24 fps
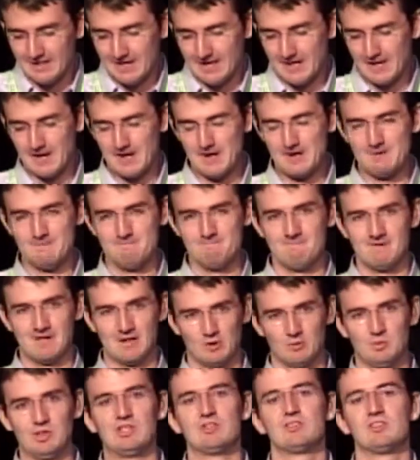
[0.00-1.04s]
And
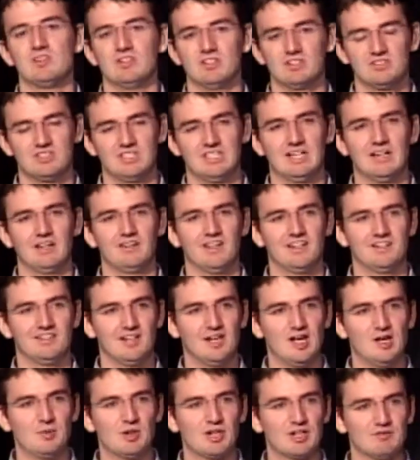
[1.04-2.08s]
it'll be interesting to see how that
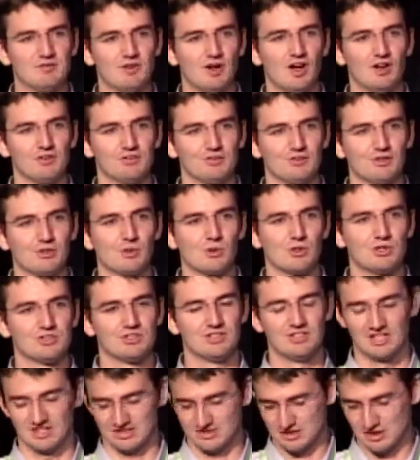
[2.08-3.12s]
dynamic evolves over the course of
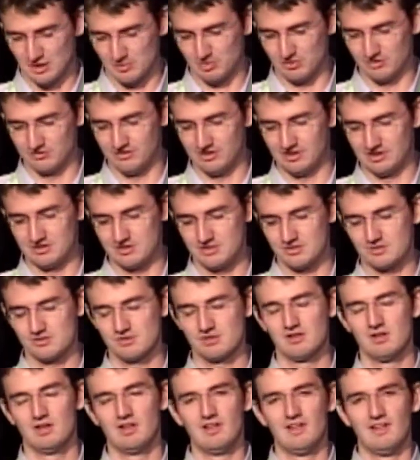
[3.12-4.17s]
the next couple of years.
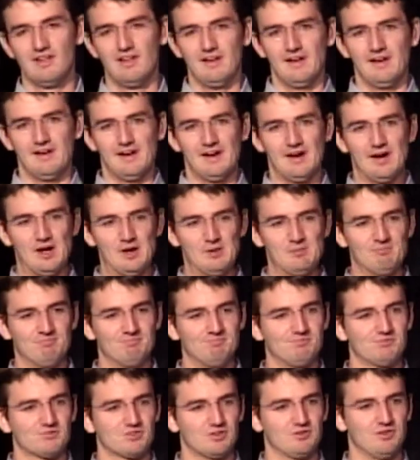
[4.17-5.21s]

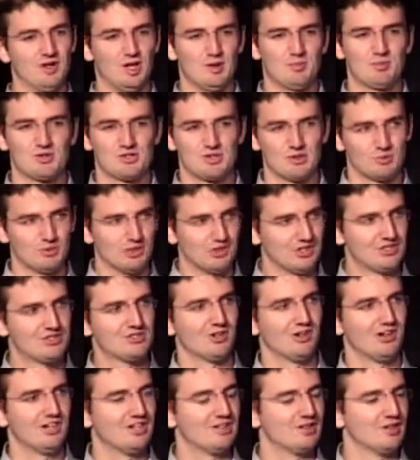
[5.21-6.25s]
Developers are really
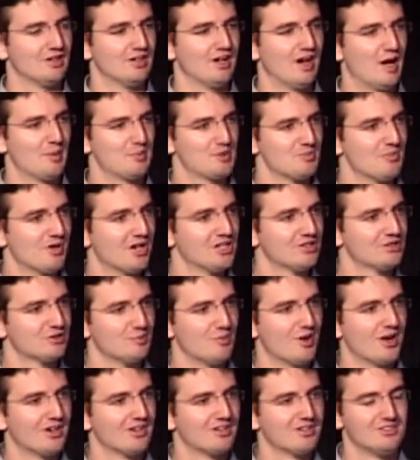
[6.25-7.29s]
starting to optimize for
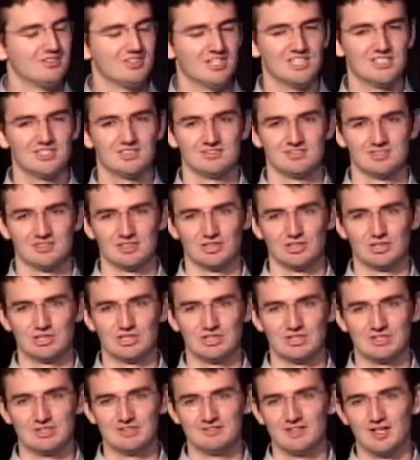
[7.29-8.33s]
monetization earlier
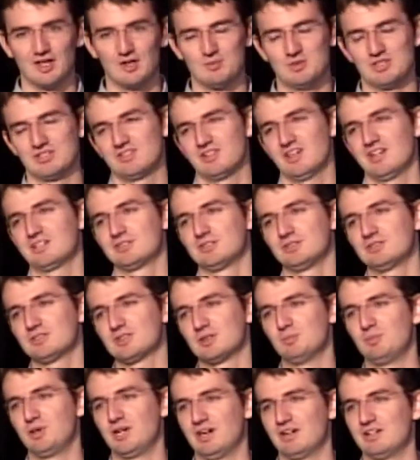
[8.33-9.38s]
in the development cycle
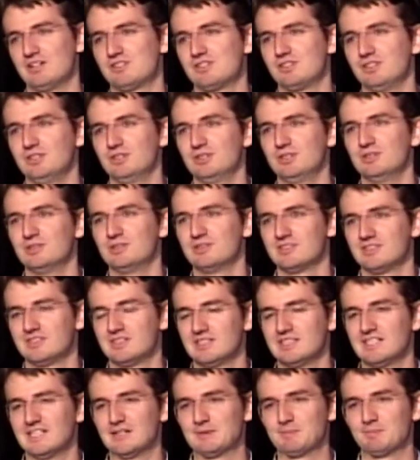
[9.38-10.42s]
compared to
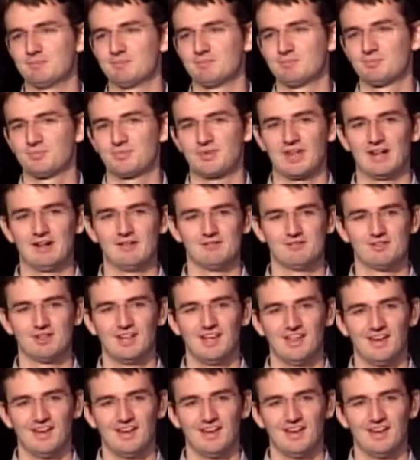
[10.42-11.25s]
kind of